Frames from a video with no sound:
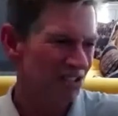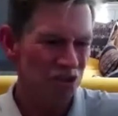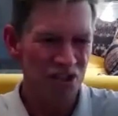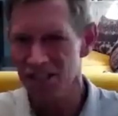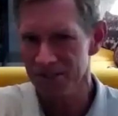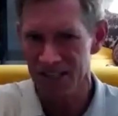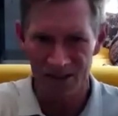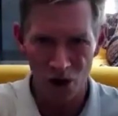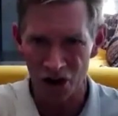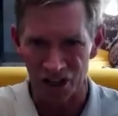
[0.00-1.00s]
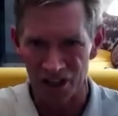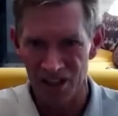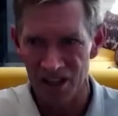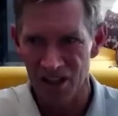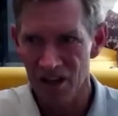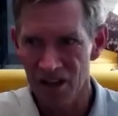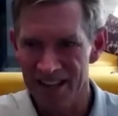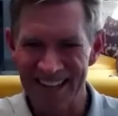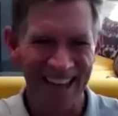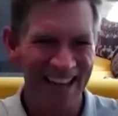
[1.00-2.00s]
Socialism didn't work.
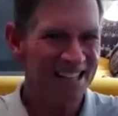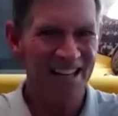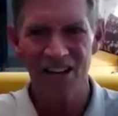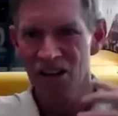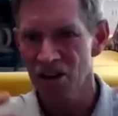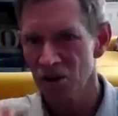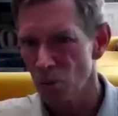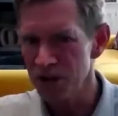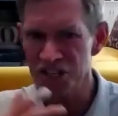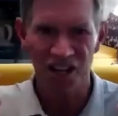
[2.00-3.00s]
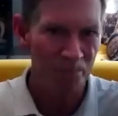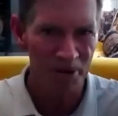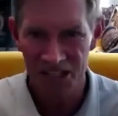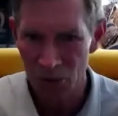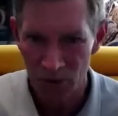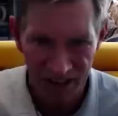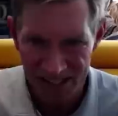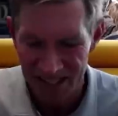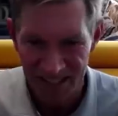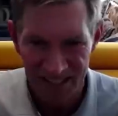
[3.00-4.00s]
Guessing which companies to
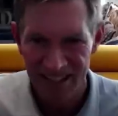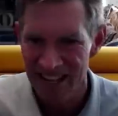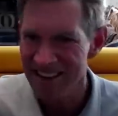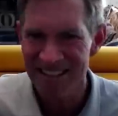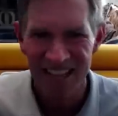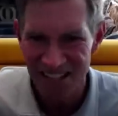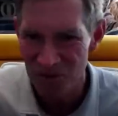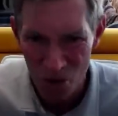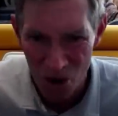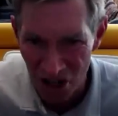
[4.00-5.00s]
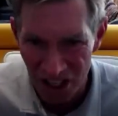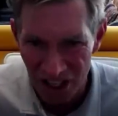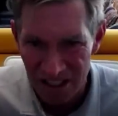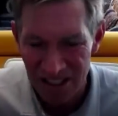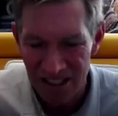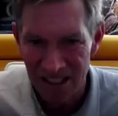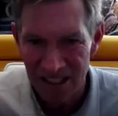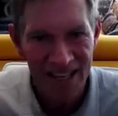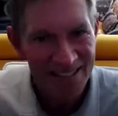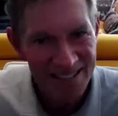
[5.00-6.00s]
invest in, it doesn't work.
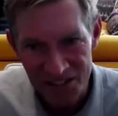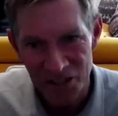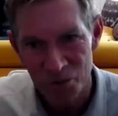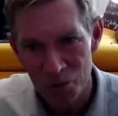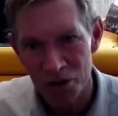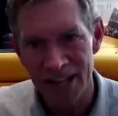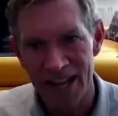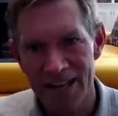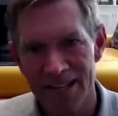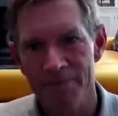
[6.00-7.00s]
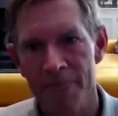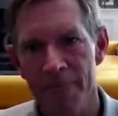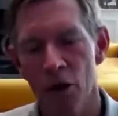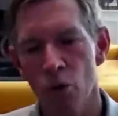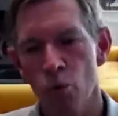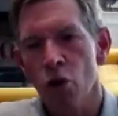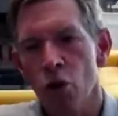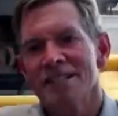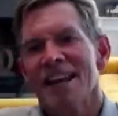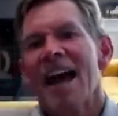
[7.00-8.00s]
It doesn't work, Ed. We're
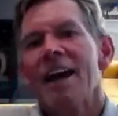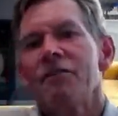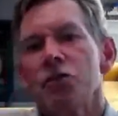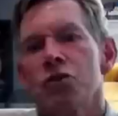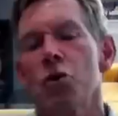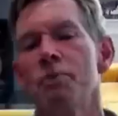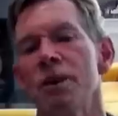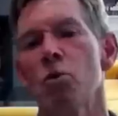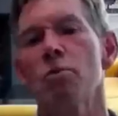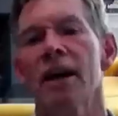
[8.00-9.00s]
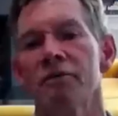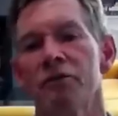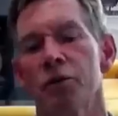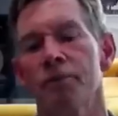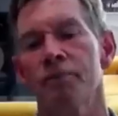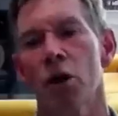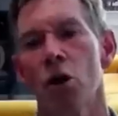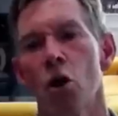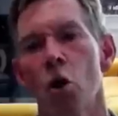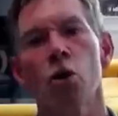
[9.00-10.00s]
going to have to, though, be more mindful.
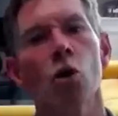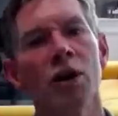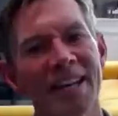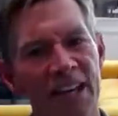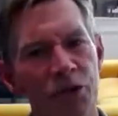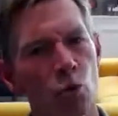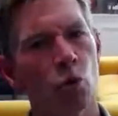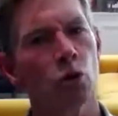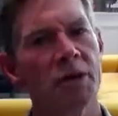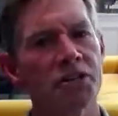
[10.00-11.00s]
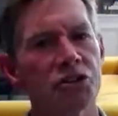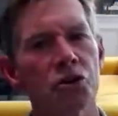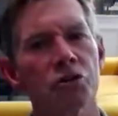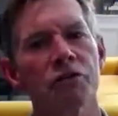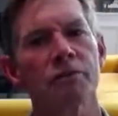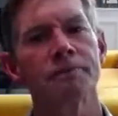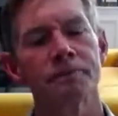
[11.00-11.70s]
We're going to get the world we deserve.